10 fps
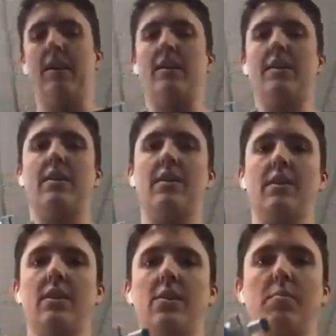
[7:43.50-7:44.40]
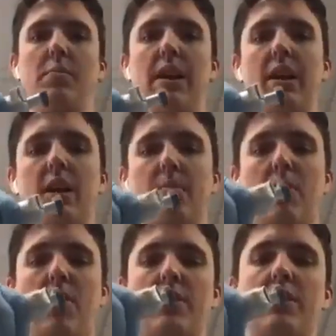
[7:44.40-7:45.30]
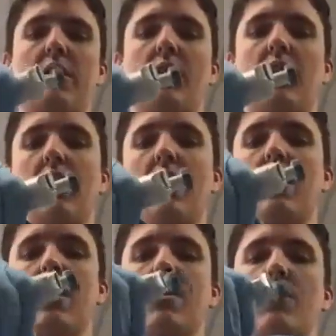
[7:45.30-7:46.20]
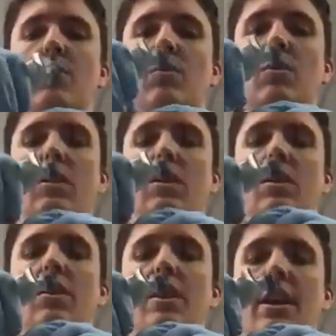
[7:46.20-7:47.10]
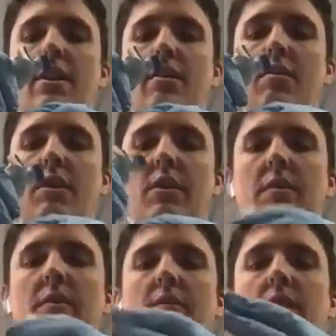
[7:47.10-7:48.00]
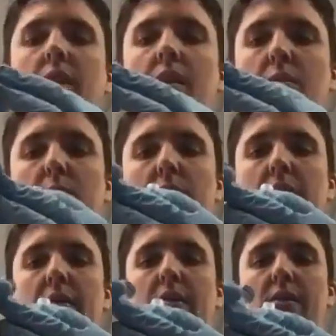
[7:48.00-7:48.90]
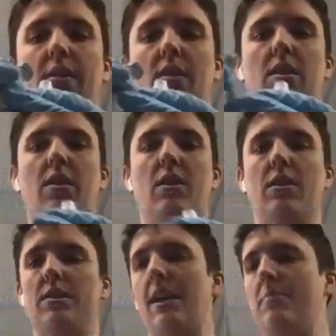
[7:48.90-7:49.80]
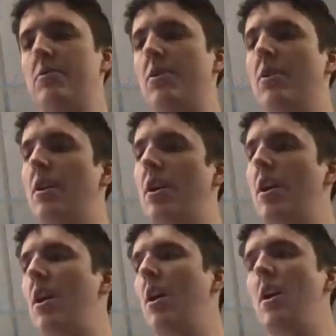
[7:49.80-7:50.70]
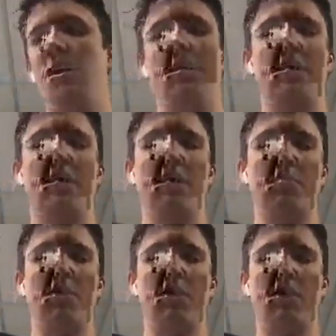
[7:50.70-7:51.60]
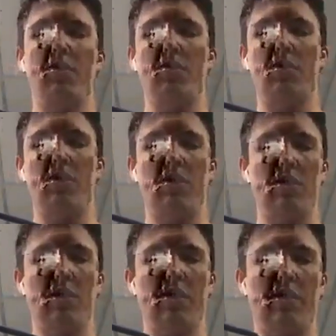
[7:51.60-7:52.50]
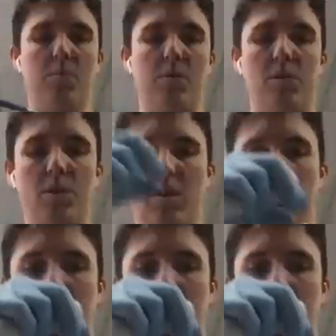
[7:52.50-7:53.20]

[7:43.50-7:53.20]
and break it apart, and on the ends of it, place a little adapter DNA molecule that will